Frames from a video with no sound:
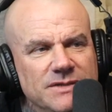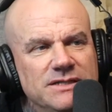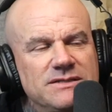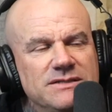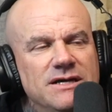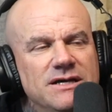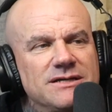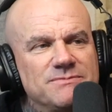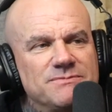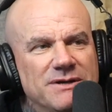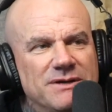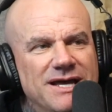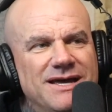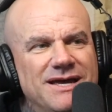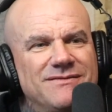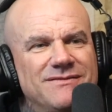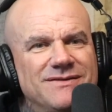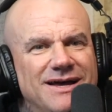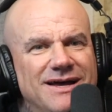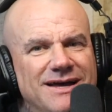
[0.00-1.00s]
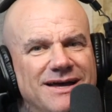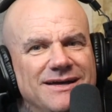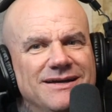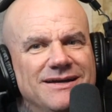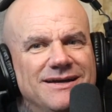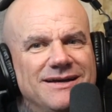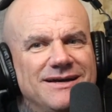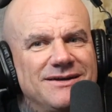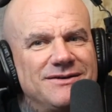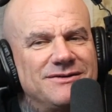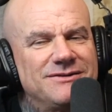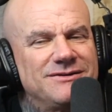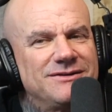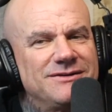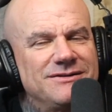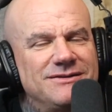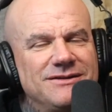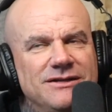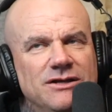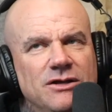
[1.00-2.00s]
It does, but I don't know.
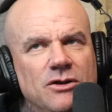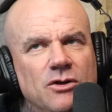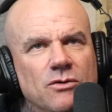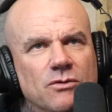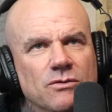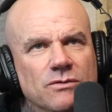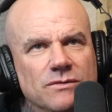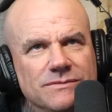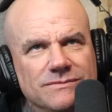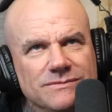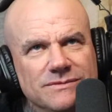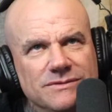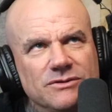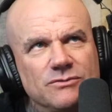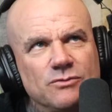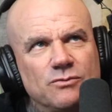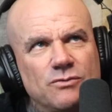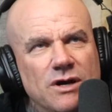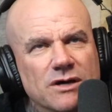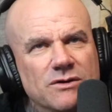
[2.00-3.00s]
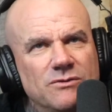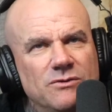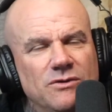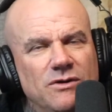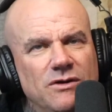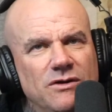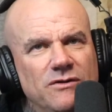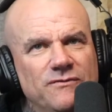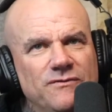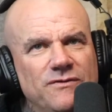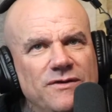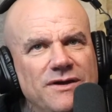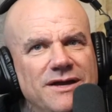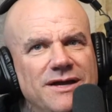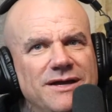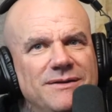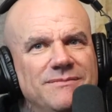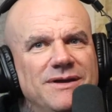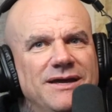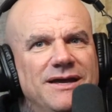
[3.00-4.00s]
The Rock and Roll Hall of
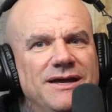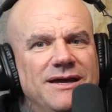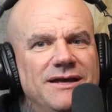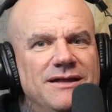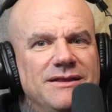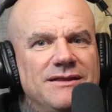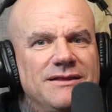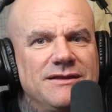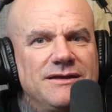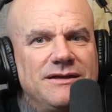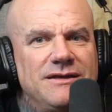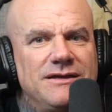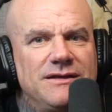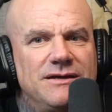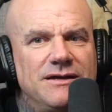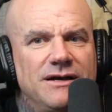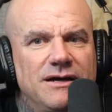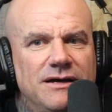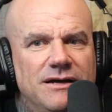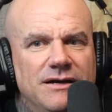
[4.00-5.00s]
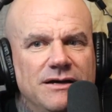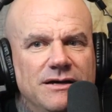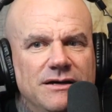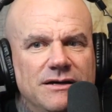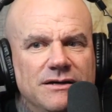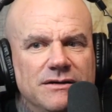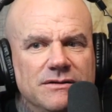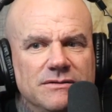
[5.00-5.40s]
Fame and the, I